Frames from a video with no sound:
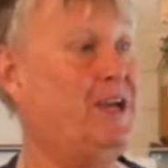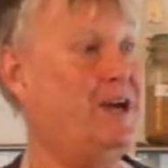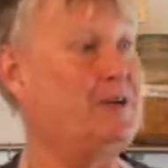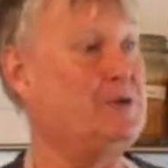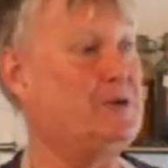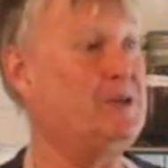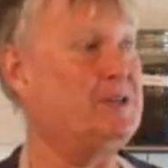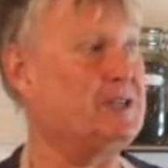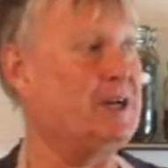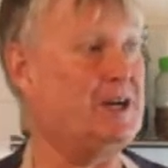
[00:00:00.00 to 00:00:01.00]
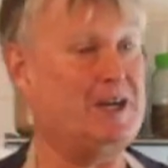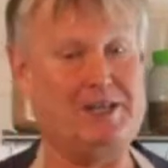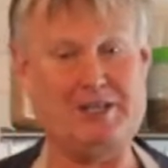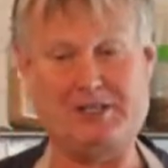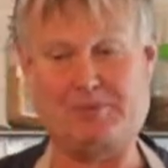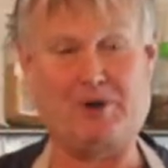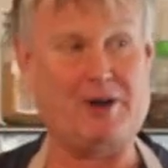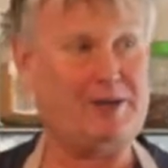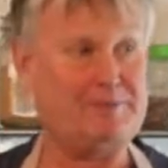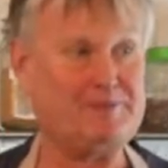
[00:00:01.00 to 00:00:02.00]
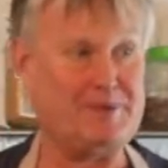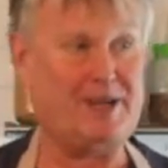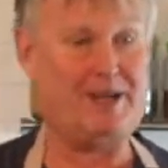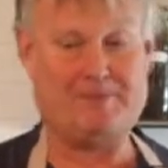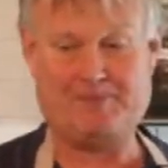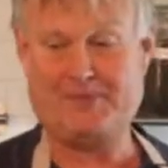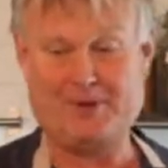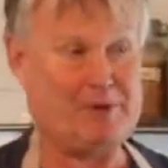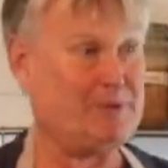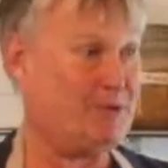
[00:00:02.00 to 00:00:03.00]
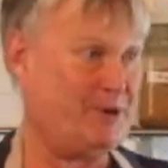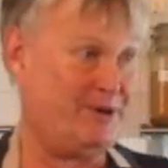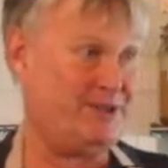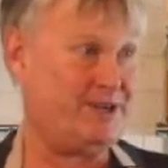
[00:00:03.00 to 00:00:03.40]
Yeah, Goong is prawn. Yeah, remember we were in